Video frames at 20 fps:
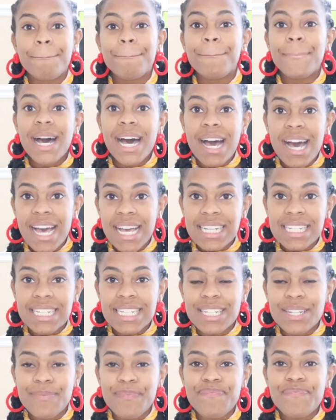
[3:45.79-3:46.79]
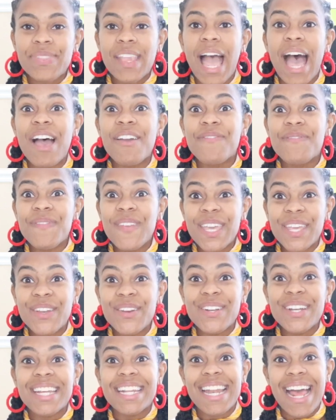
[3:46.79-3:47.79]
But I
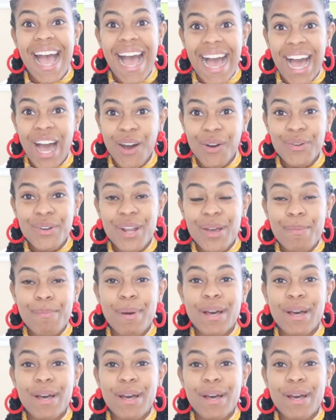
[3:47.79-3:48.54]
figured it out.